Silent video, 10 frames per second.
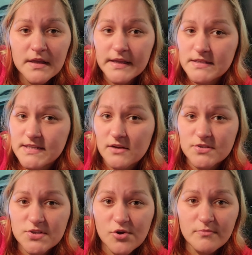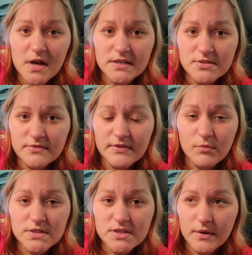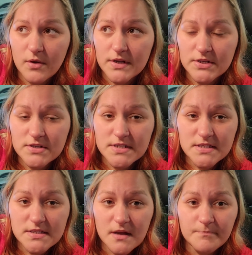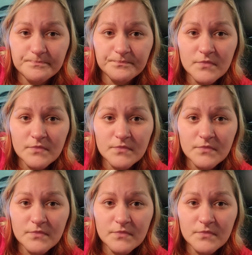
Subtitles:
can tell so much from what's going on in your system.